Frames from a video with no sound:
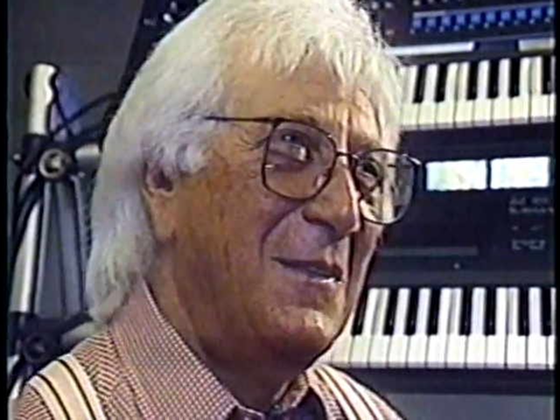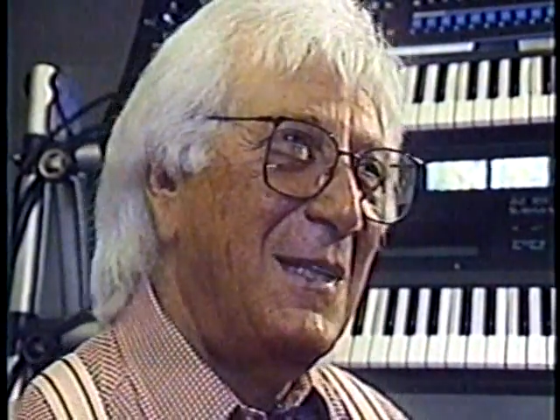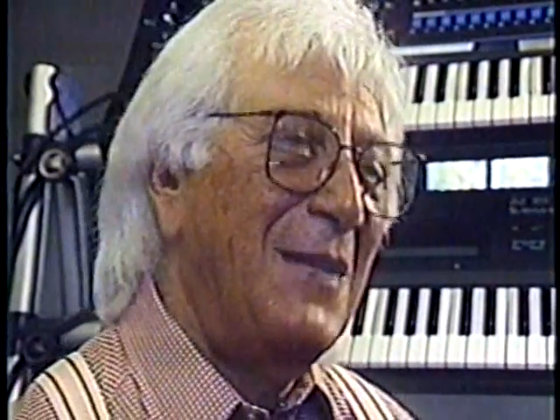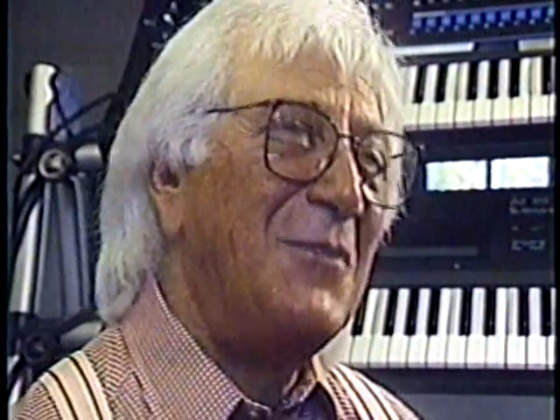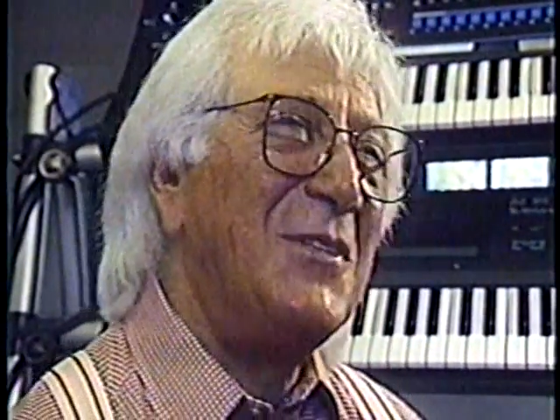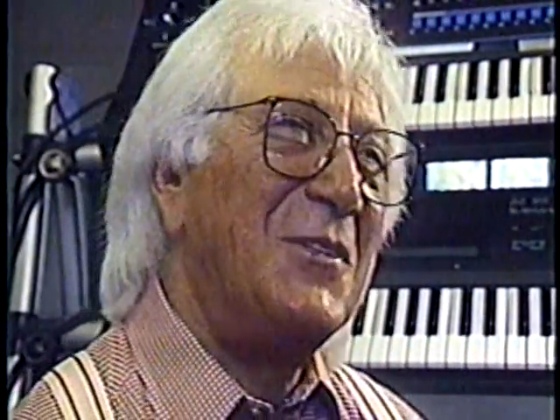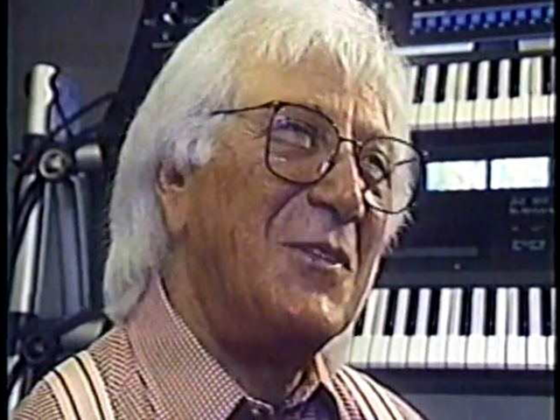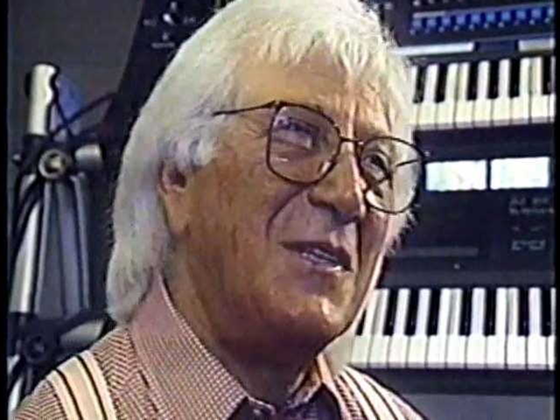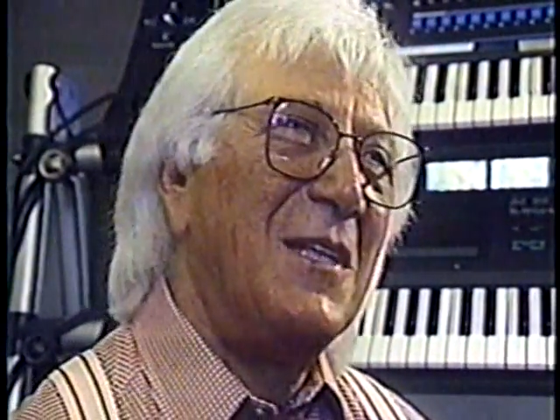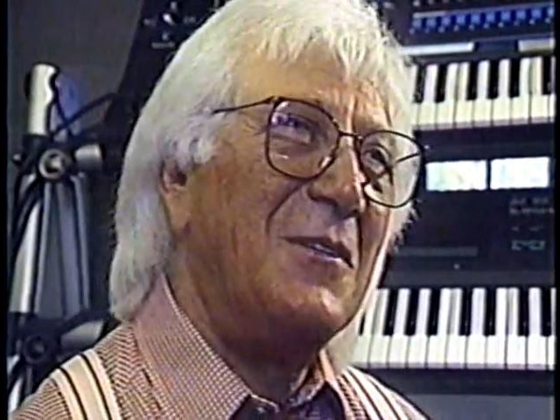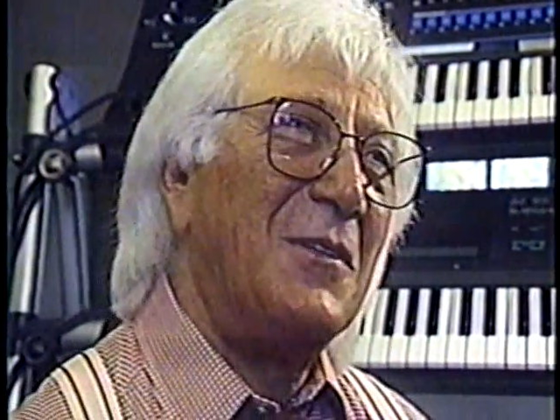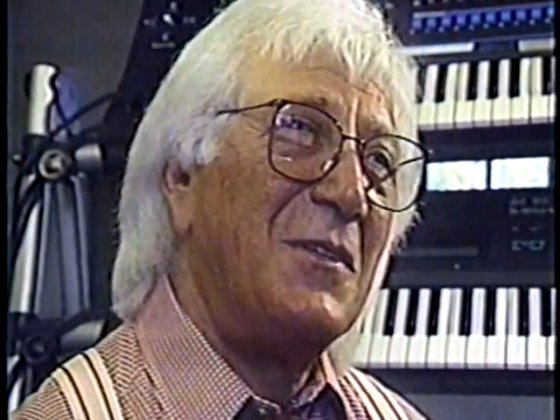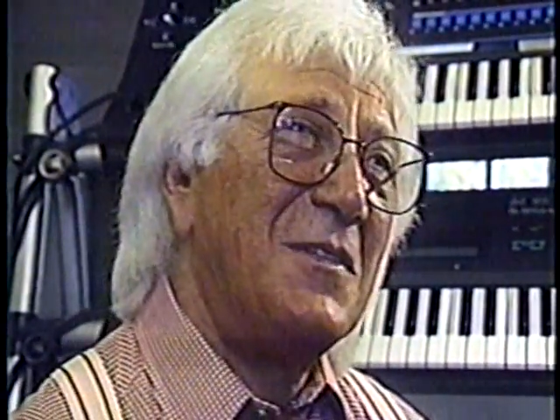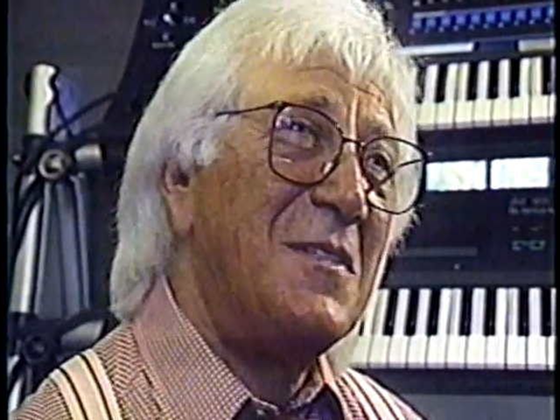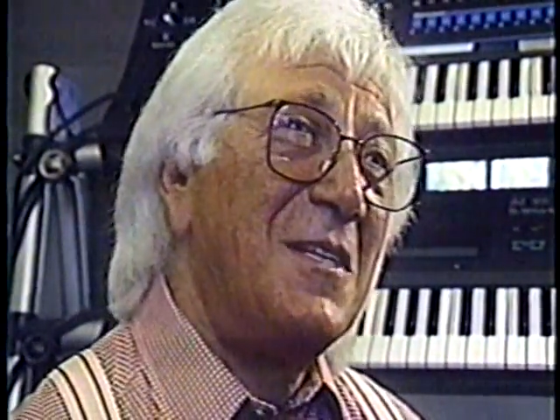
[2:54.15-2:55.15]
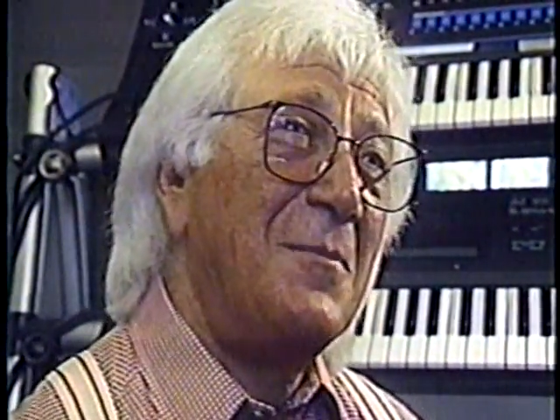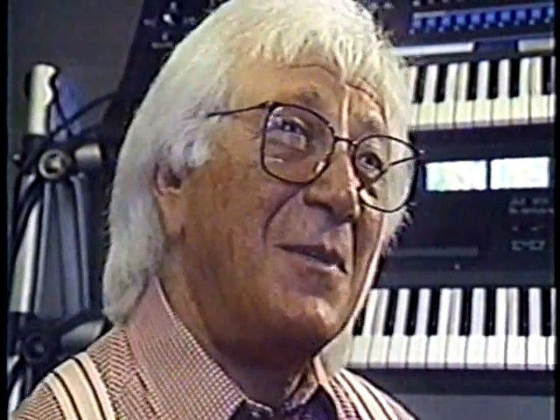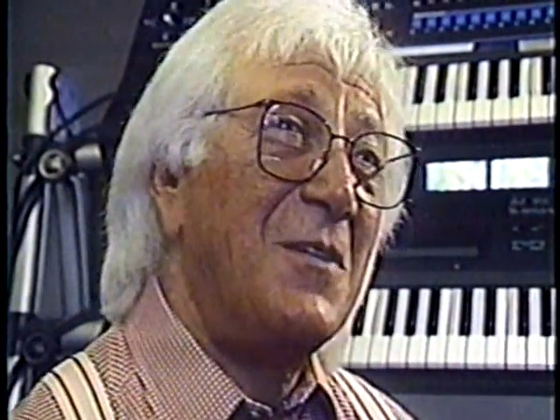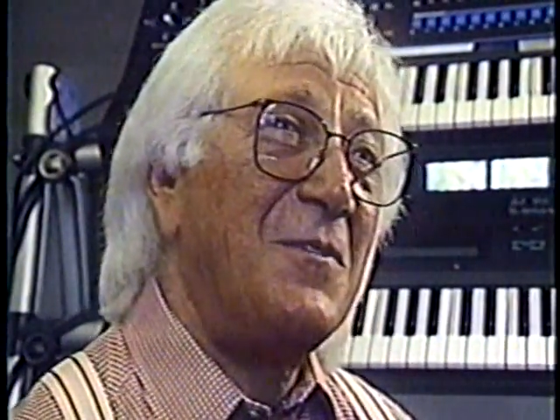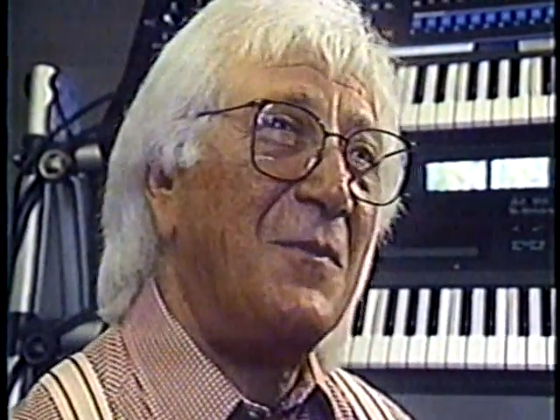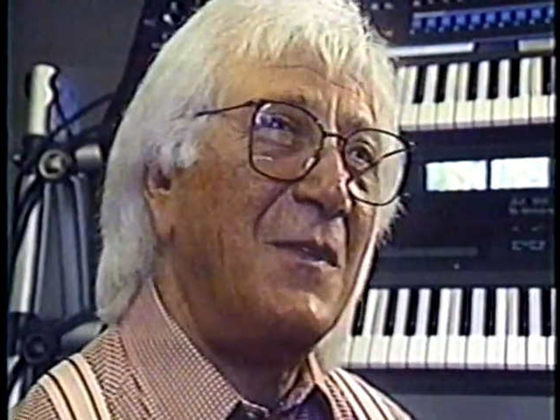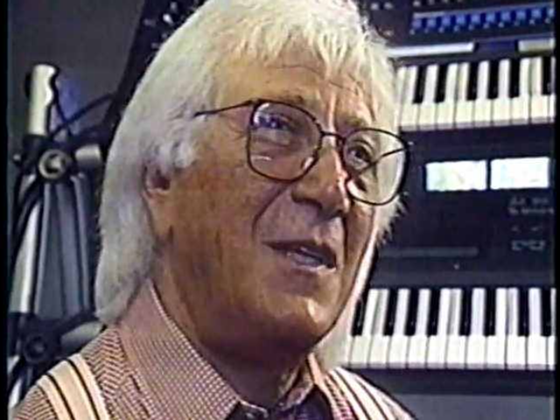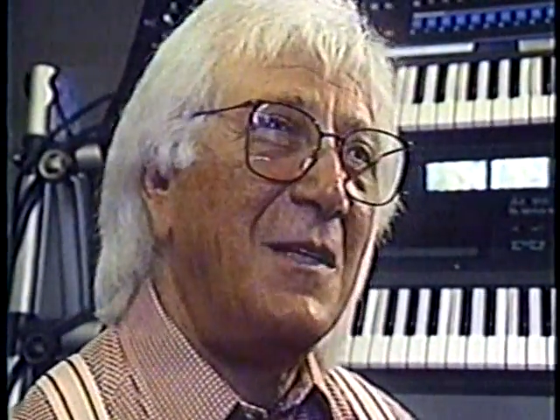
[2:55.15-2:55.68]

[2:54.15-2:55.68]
I was under contract to CBS from